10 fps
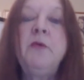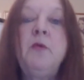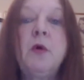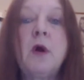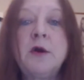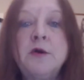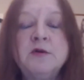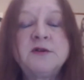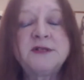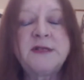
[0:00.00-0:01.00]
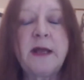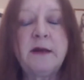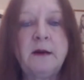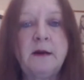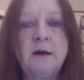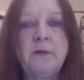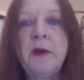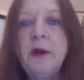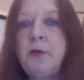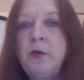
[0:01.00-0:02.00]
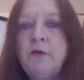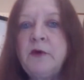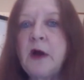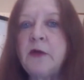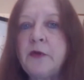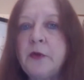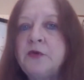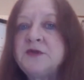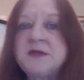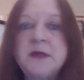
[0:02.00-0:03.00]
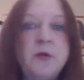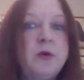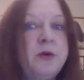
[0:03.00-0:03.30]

gave me more understanding to people who've gone through